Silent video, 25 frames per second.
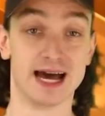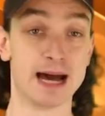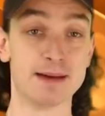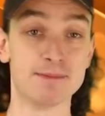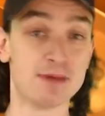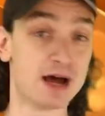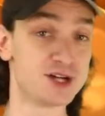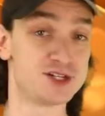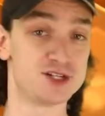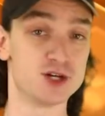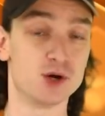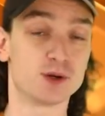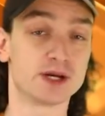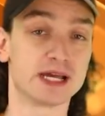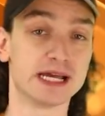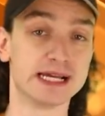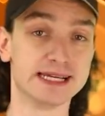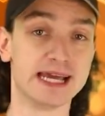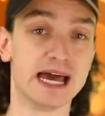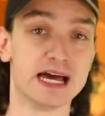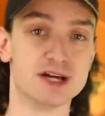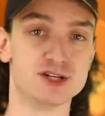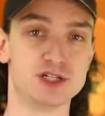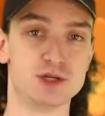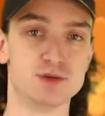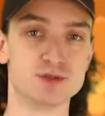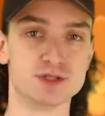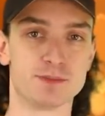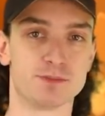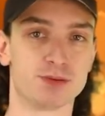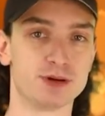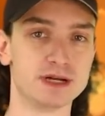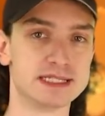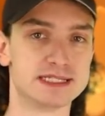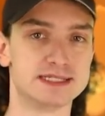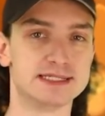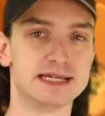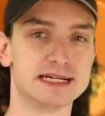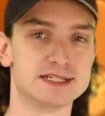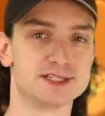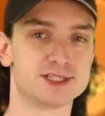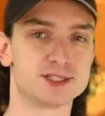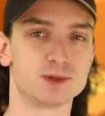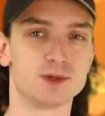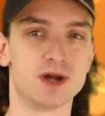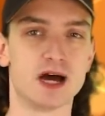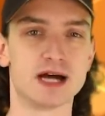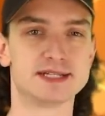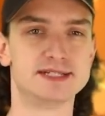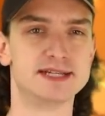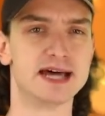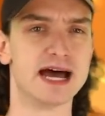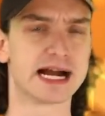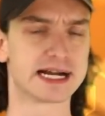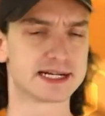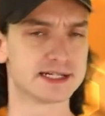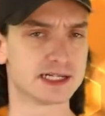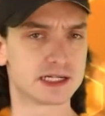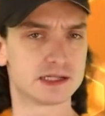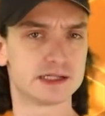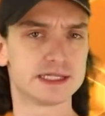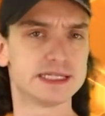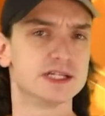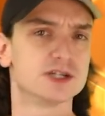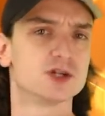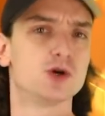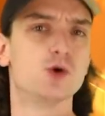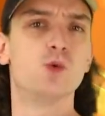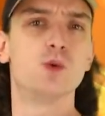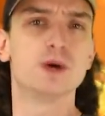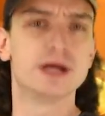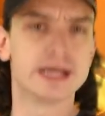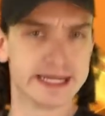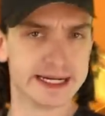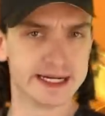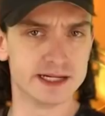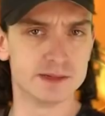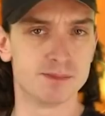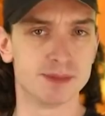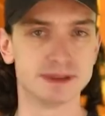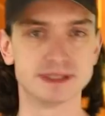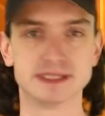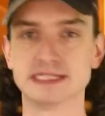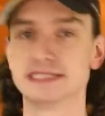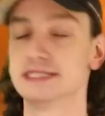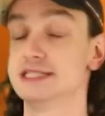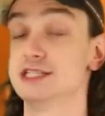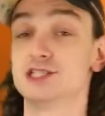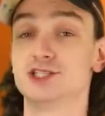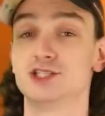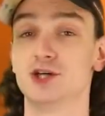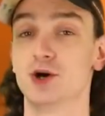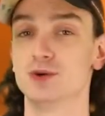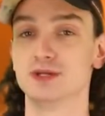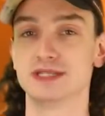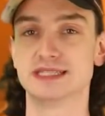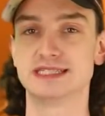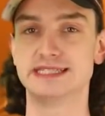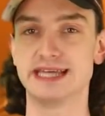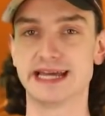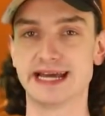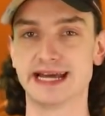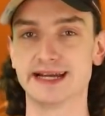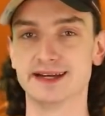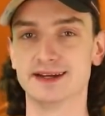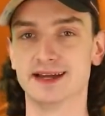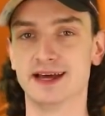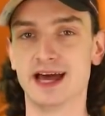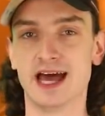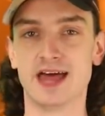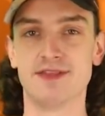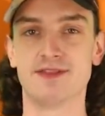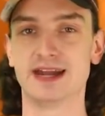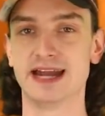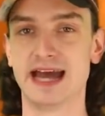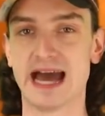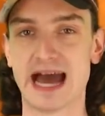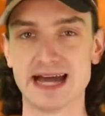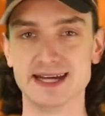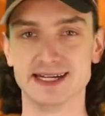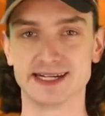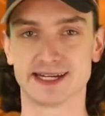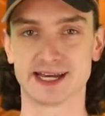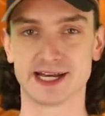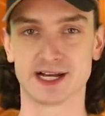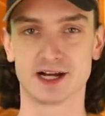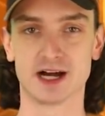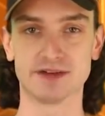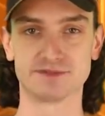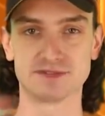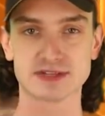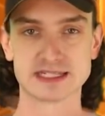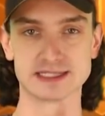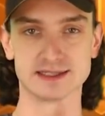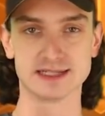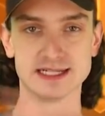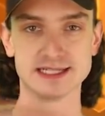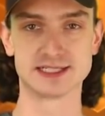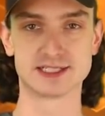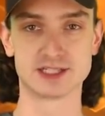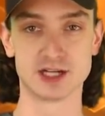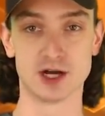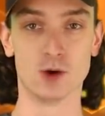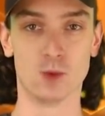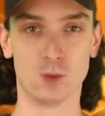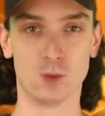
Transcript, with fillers: I'm not joking, yeah, she was a princess, so not technically a queen, but this is so insane that I had to kick off this list